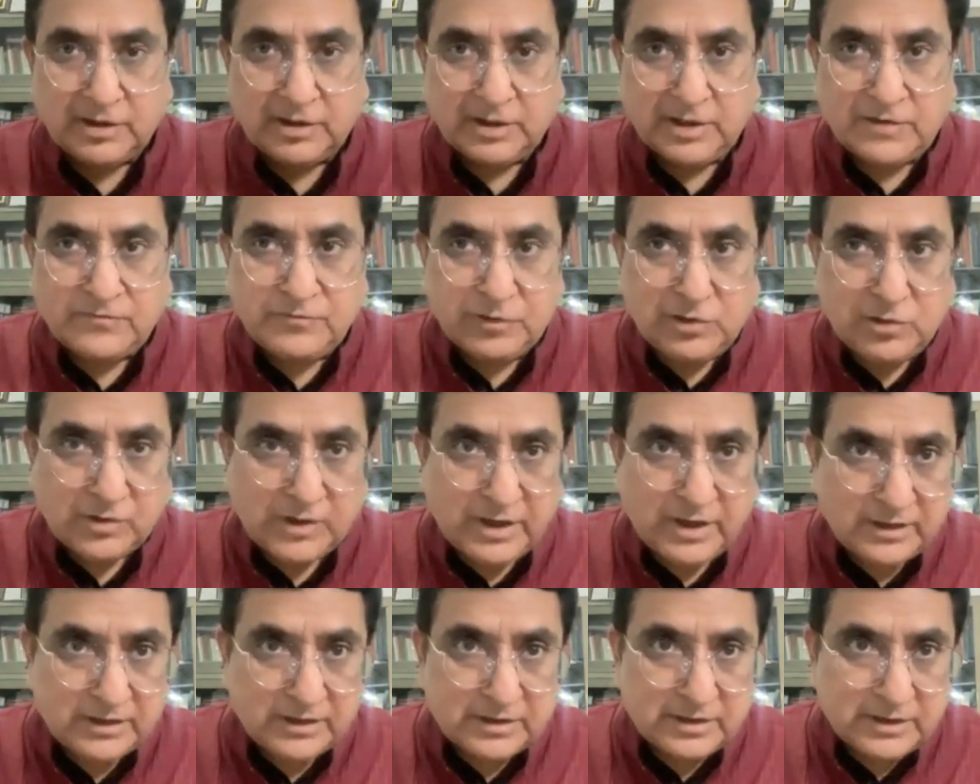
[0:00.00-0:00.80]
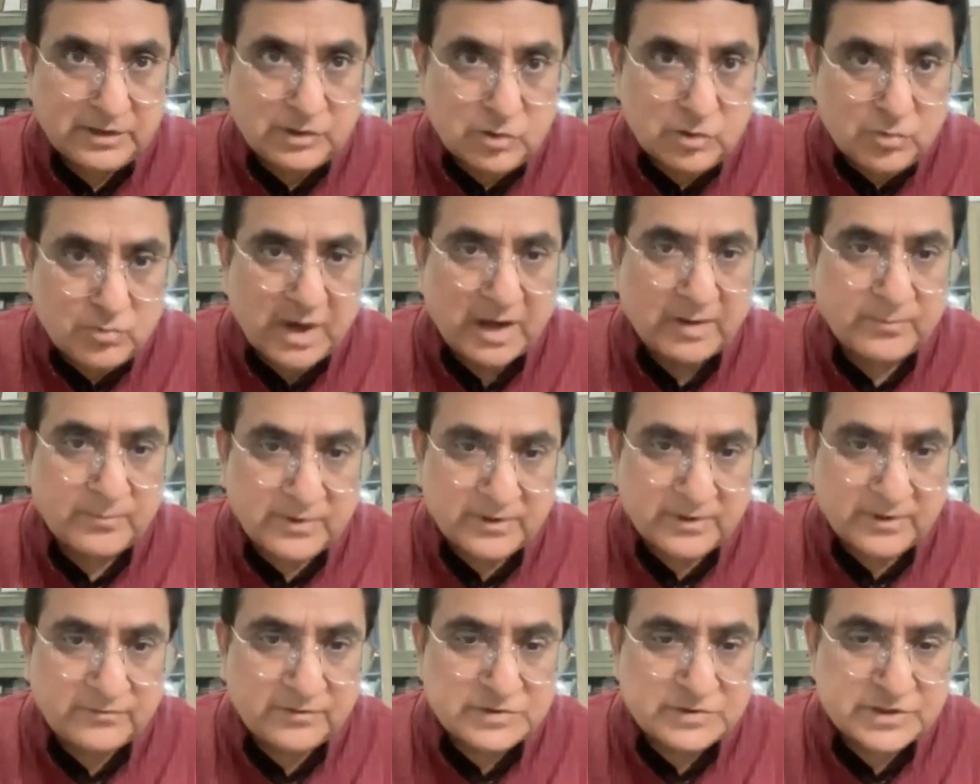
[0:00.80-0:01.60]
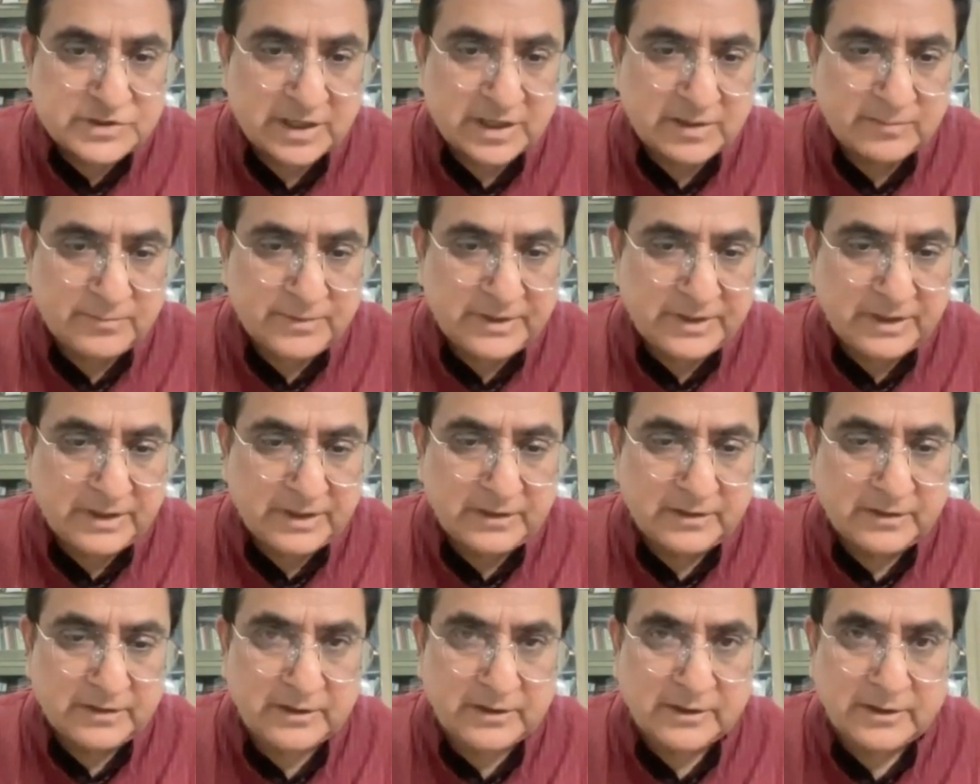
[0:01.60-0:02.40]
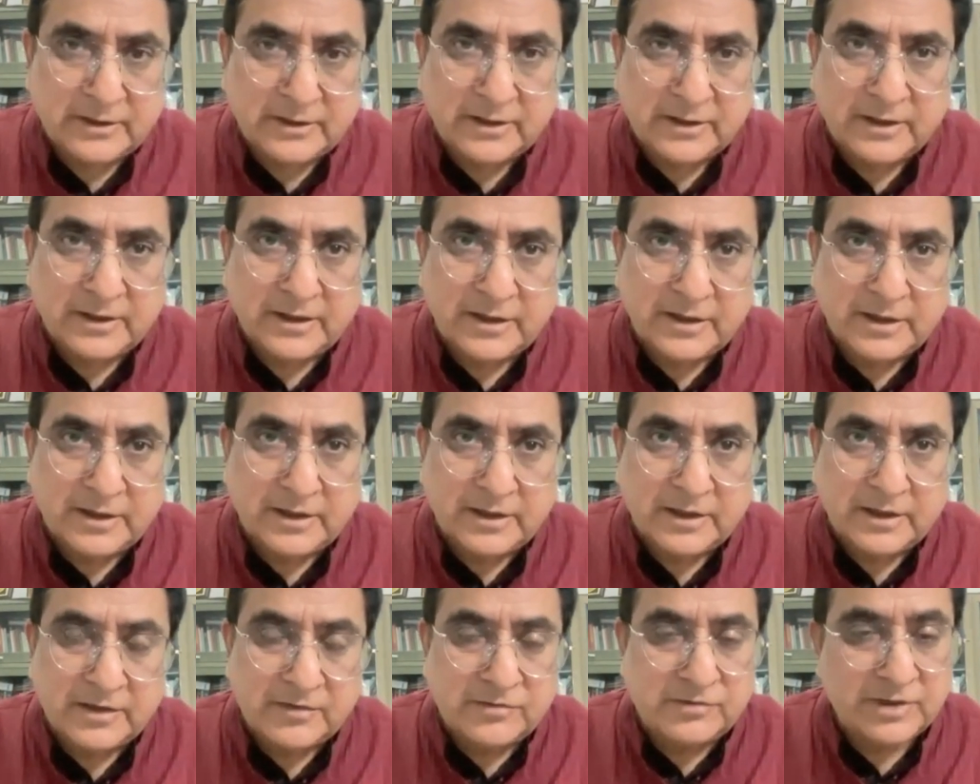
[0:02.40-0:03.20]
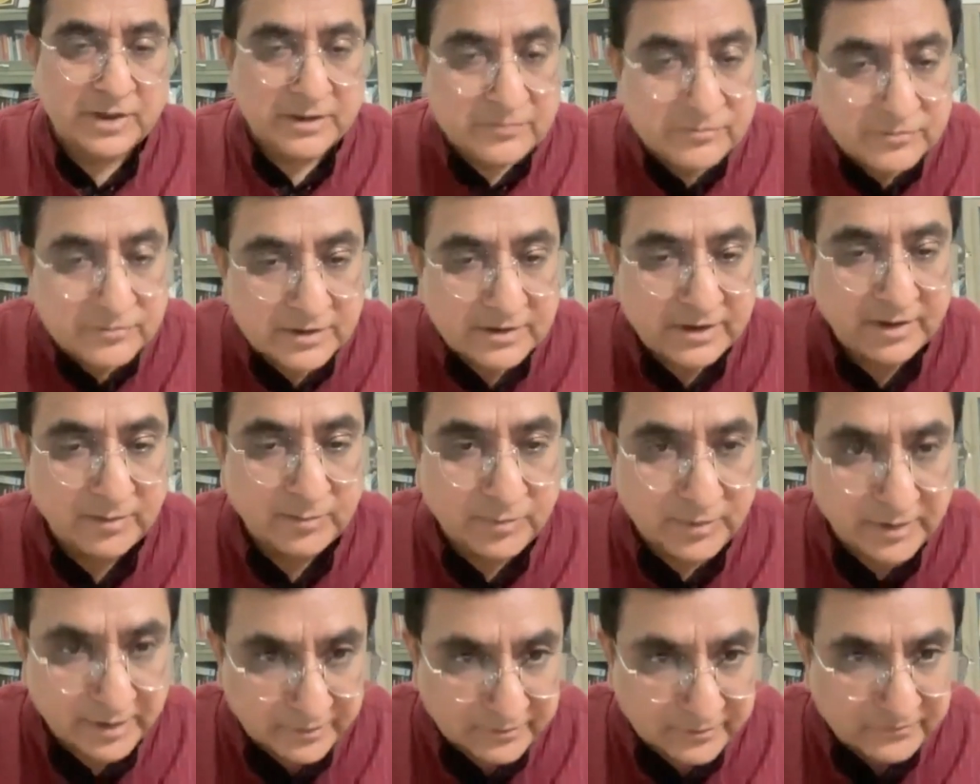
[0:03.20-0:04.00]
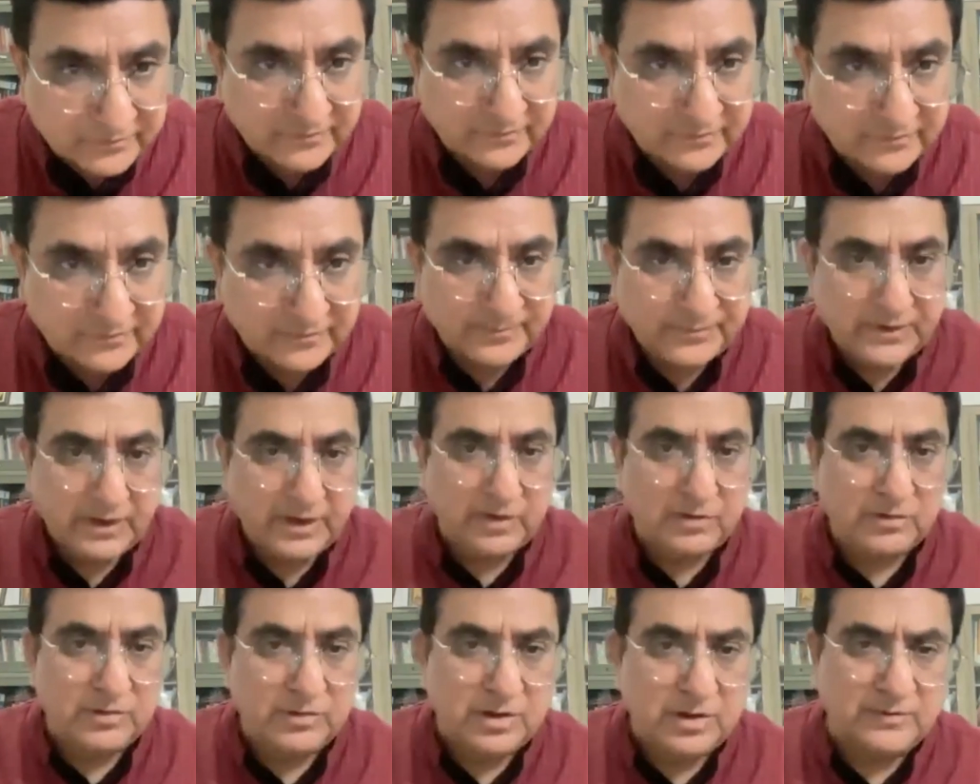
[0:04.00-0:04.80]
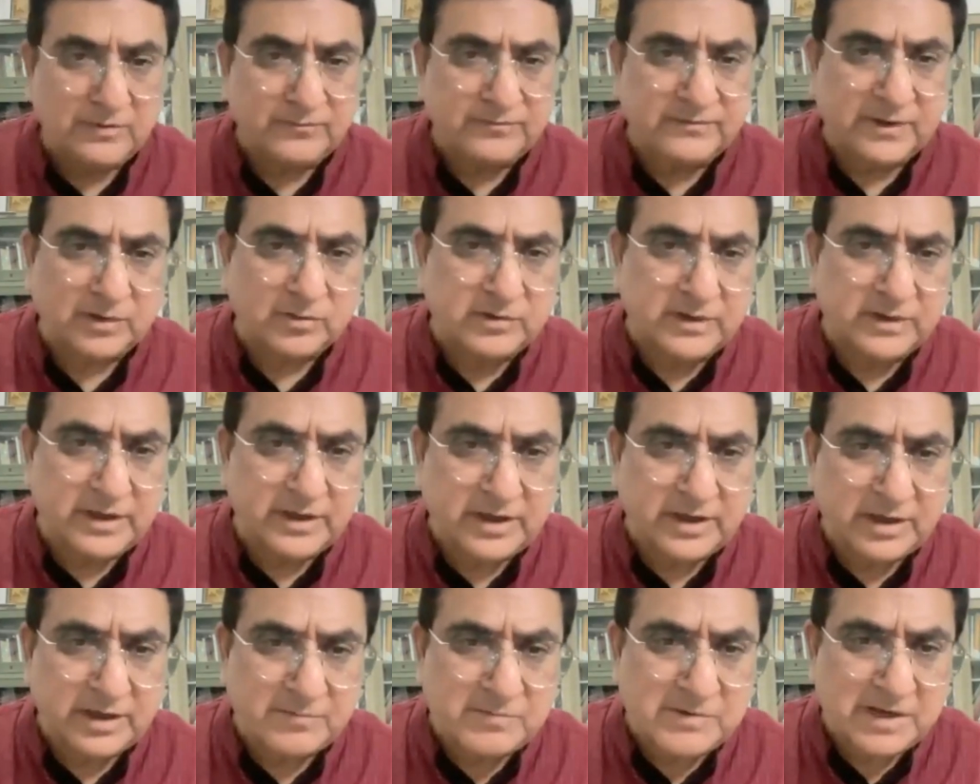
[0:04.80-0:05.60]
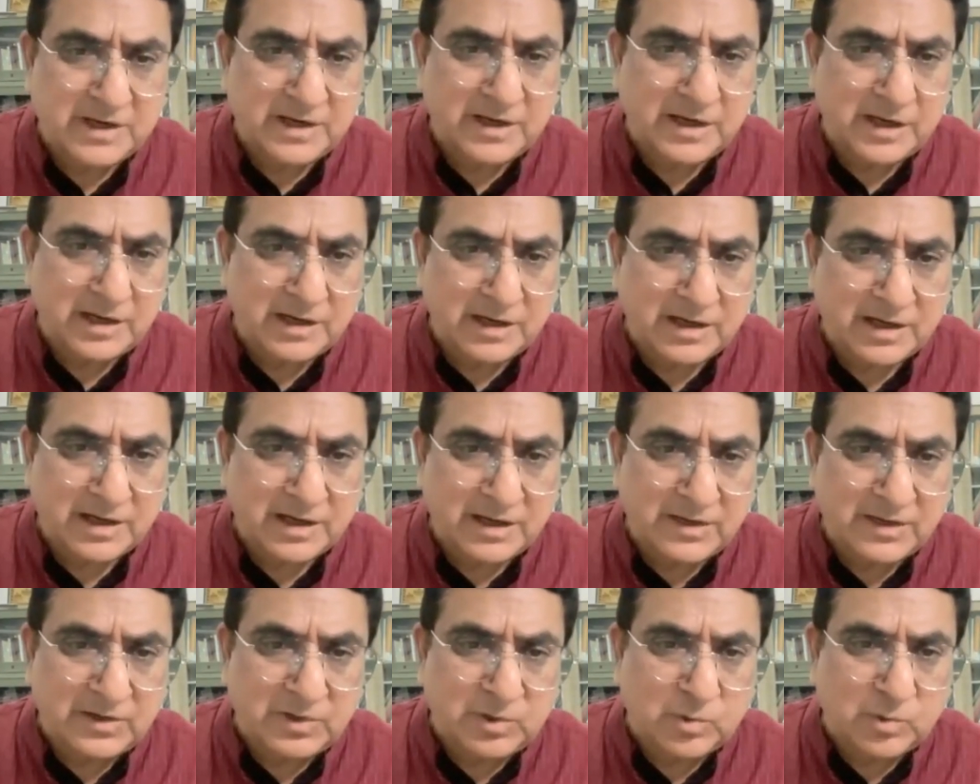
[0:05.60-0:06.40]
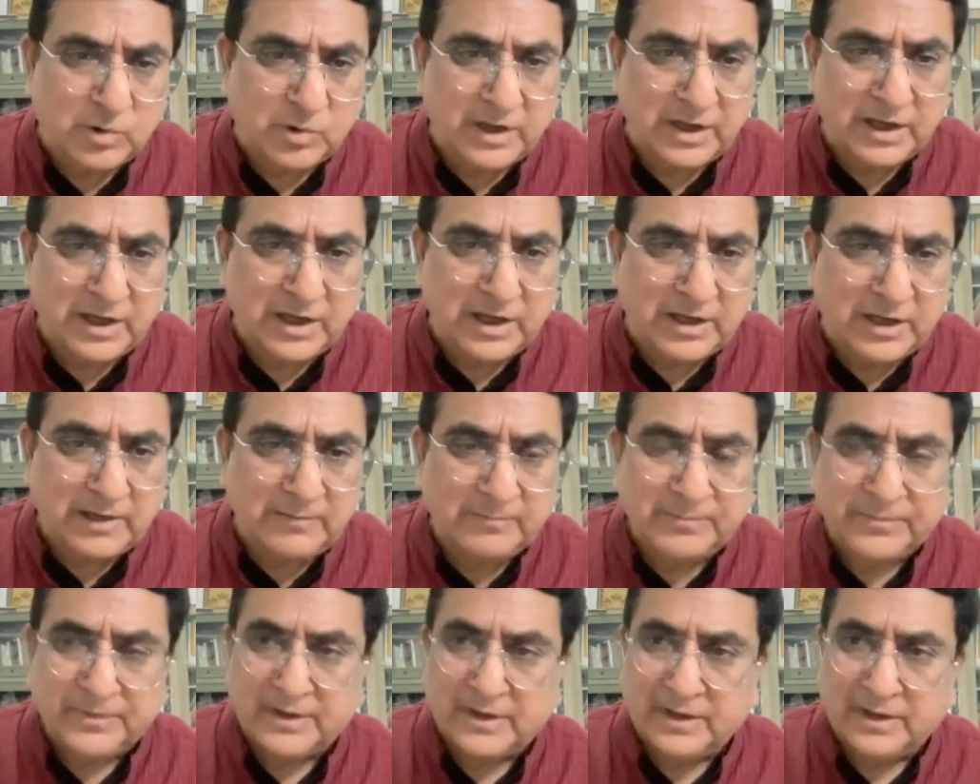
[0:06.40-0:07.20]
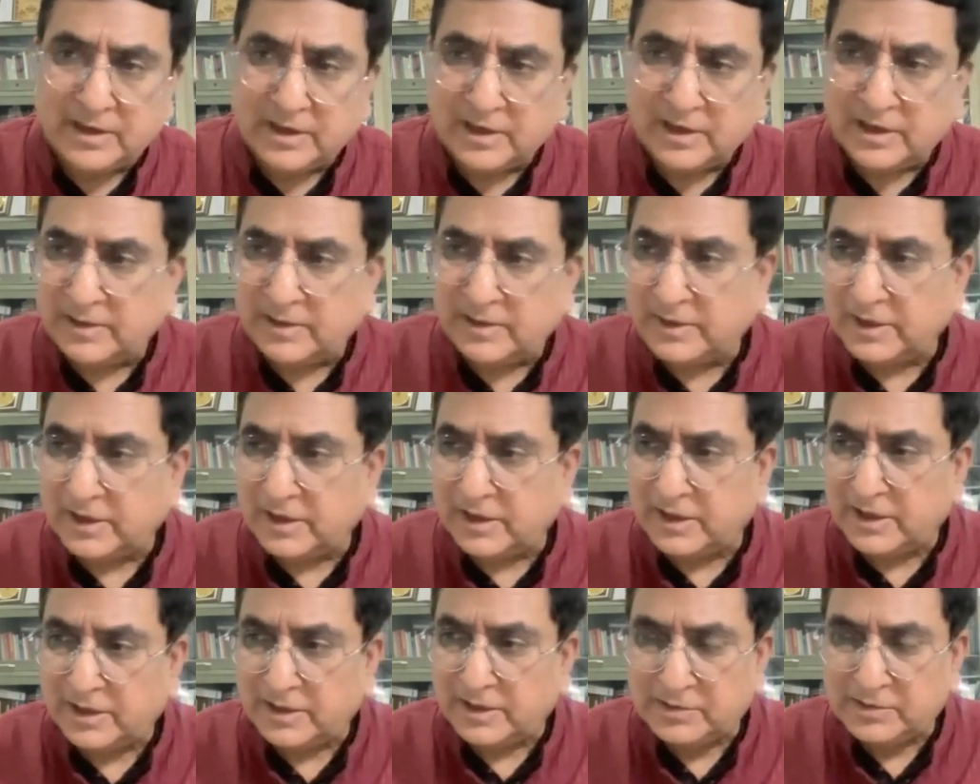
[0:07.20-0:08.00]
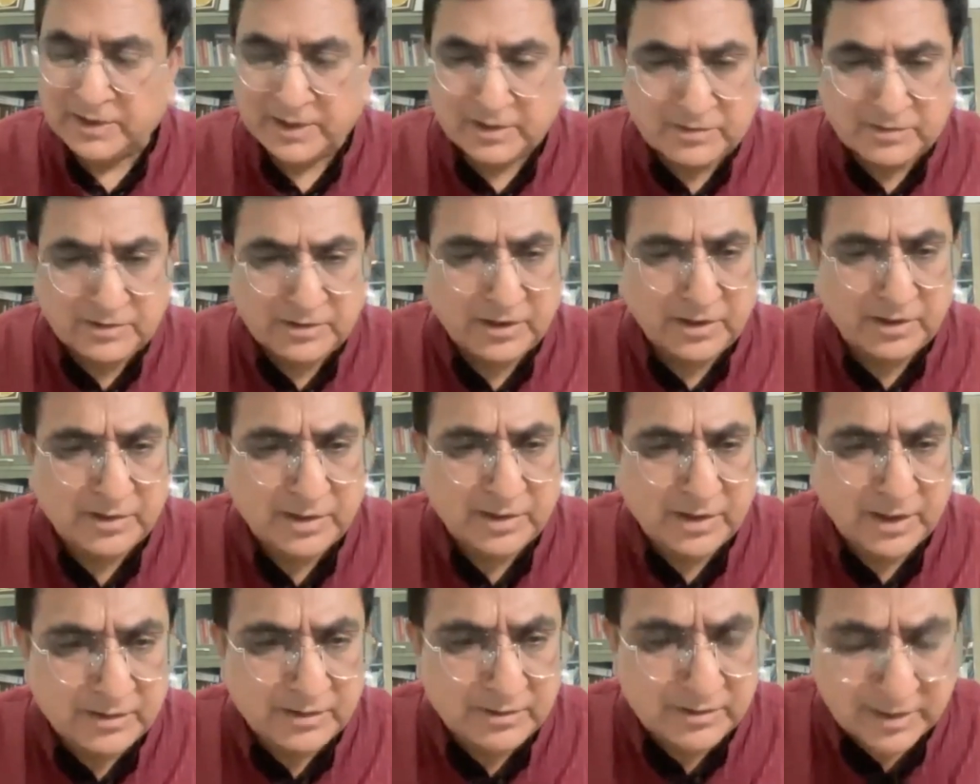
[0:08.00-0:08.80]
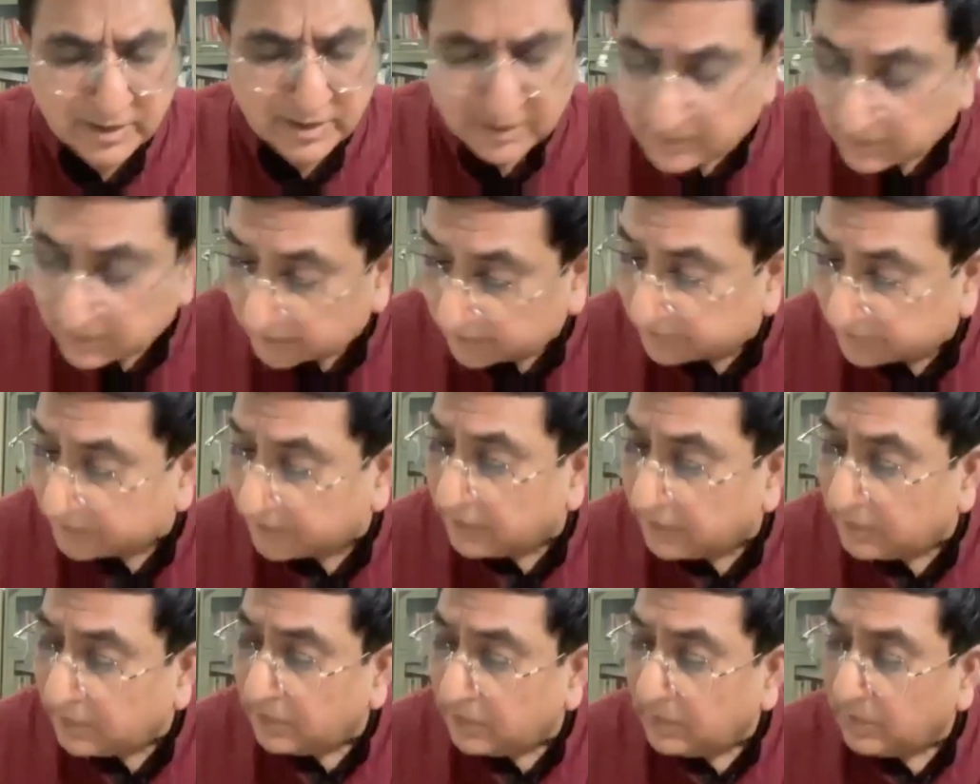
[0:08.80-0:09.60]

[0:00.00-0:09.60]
if you look at the new members which have been inducted in BRICS, you have Saudi Arabia, Iran, UAE, and the others.